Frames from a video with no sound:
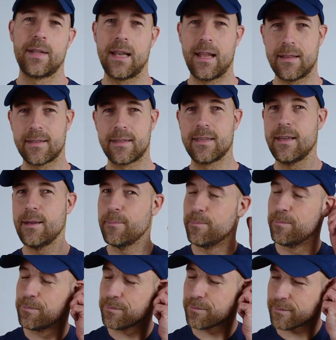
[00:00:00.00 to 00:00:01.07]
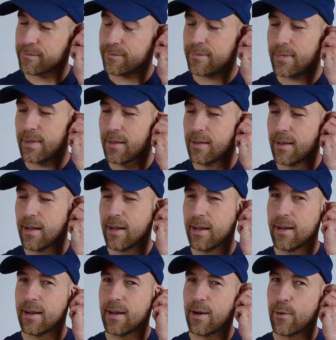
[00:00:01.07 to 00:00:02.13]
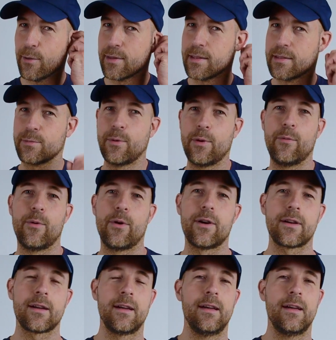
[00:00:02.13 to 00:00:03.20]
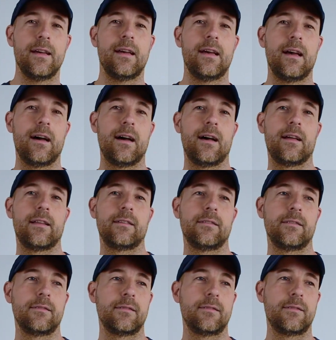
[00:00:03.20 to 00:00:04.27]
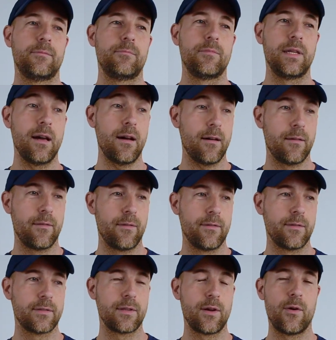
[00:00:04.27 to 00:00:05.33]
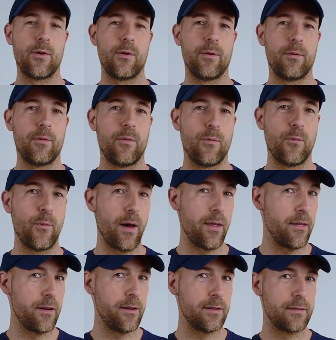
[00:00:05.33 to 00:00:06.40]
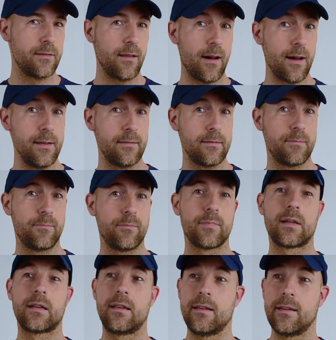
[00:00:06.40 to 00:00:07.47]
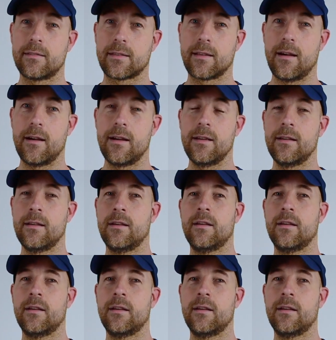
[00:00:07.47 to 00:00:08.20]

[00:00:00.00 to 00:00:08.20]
let's see how this will work. And yeah, so weather is nice, clear sky,